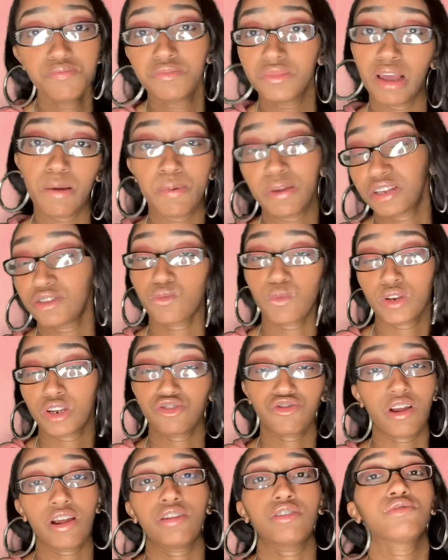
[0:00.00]
a bitch want to
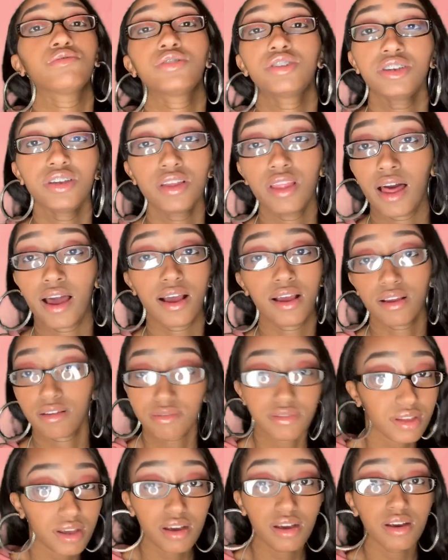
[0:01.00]
try new shit like
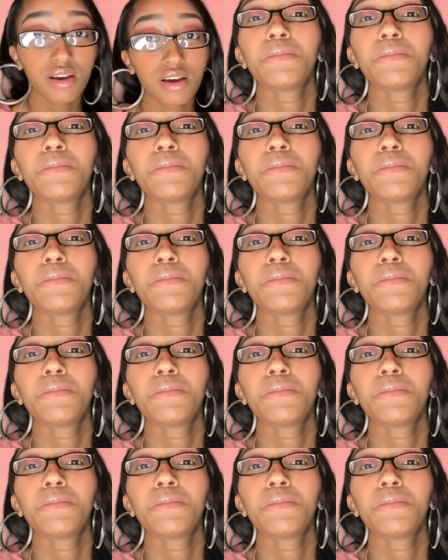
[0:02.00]
duh